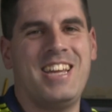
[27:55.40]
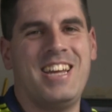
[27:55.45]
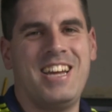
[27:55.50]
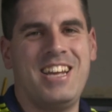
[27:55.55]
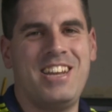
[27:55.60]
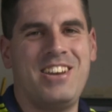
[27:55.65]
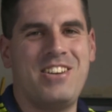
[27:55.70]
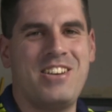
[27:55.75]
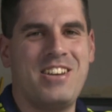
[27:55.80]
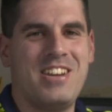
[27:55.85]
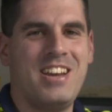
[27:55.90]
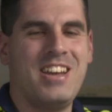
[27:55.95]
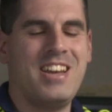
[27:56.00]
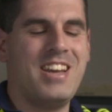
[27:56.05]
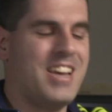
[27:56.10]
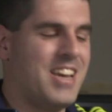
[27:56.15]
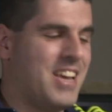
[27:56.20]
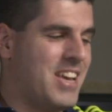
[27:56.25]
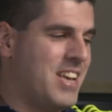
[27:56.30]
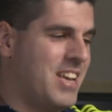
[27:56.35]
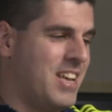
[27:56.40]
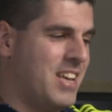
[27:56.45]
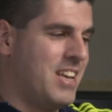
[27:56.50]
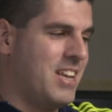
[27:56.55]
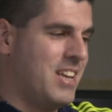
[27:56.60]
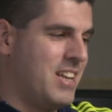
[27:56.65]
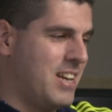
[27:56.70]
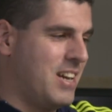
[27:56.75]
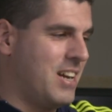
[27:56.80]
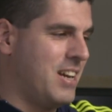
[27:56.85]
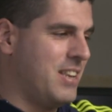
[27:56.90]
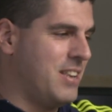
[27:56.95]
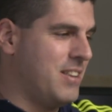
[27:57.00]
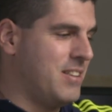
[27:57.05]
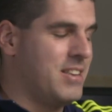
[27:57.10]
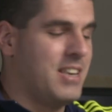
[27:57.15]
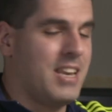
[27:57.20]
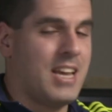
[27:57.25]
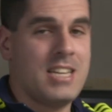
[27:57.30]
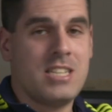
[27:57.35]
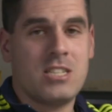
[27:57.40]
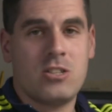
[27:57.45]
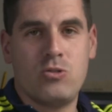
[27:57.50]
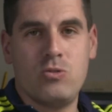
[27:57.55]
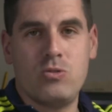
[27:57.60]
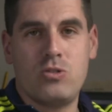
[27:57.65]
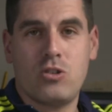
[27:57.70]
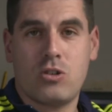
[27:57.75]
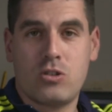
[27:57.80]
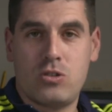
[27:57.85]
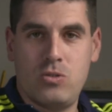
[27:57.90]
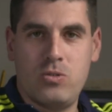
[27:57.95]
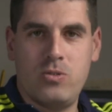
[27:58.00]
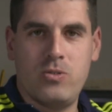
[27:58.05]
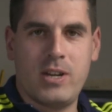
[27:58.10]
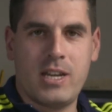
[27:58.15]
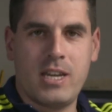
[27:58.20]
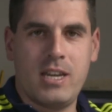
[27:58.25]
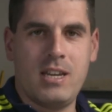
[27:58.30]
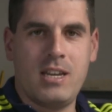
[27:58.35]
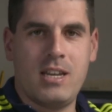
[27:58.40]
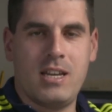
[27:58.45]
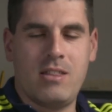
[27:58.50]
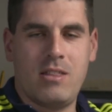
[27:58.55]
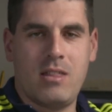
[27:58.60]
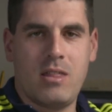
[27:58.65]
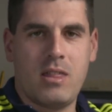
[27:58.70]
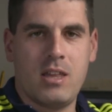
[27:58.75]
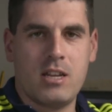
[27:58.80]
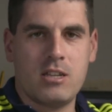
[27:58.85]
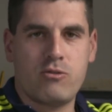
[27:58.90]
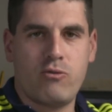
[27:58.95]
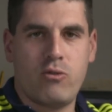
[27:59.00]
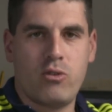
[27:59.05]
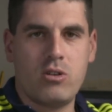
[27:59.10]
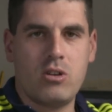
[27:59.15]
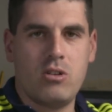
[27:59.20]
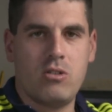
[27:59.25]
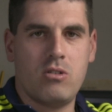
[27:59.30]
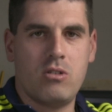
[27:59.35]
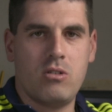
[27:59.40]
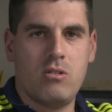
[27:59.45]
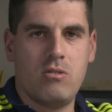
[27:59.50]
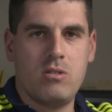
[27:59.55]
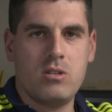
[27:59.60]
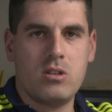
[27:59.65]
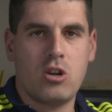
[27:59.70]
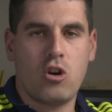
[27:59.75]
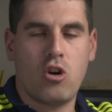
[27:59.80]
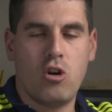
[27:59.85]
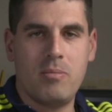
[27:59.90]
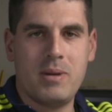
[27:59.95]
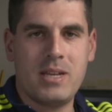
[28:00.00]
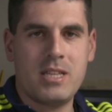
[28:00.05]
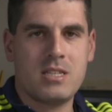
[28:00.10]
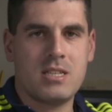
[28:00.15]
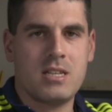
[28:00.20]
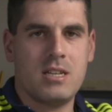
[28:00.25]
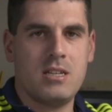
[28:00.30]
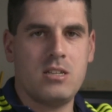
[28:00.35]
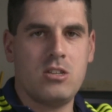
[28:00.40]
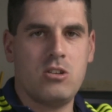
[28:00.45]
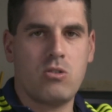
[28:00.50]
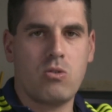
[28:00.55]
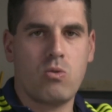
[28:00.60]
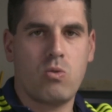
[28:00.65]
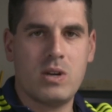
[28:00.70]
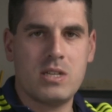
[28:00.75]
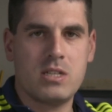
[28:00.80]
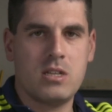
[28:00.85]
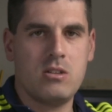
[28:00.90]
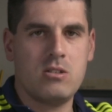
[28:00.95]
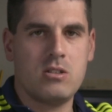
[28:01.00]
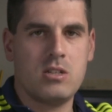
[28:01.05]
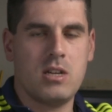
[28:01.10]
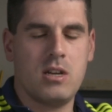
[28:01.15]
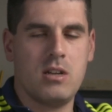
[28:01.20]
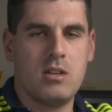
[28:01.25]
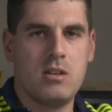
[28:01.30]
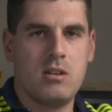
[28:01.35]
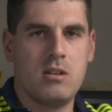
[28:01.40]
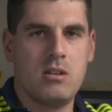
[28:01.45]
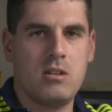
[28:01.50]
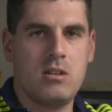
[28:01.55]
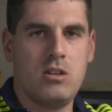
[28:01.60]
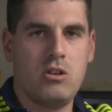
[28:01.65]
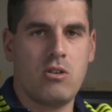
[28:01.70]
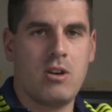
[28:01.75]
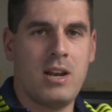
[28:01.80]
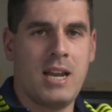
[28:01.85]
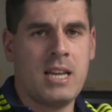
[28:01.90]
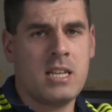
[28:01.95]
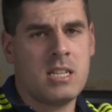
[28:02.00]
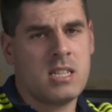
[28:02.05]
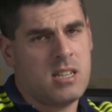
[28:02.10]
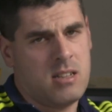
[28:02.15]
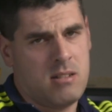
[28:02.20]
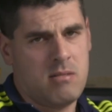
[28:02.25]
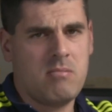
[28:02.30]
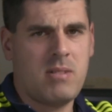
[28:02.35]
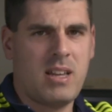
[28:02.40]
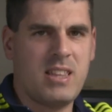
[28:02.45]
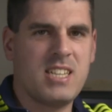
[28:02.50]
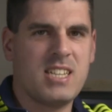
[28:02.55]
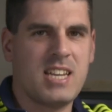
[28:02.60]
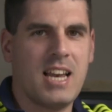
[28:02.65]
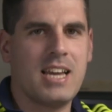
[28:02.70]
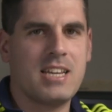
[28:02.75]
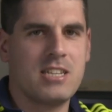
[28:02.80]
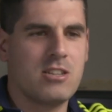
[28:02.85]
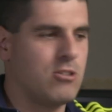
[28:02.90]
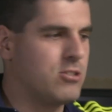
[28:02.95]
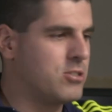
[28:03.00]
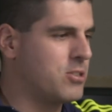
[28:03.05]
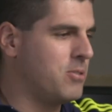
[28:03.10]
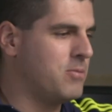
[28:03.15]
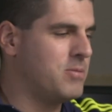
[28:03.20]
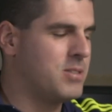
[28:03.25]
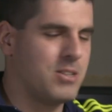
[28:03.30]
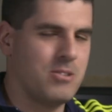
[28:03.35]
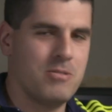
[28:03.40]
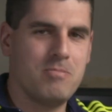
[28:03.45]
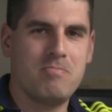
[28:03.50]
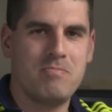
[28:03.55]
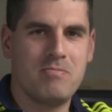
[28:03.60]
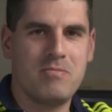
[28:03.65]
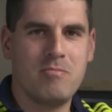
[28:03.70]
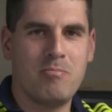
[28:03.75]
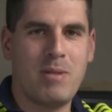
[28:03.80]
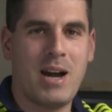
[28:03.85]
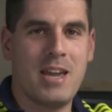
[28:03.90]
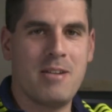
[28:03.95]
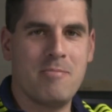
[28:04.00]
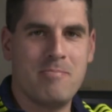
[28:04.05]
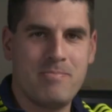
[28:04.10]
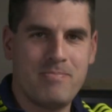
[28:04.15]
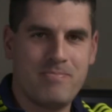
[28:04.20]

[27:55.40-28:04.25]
and nice to talk to you again, and thanks for your comments and your questions and your likes and dislikes also. So bye.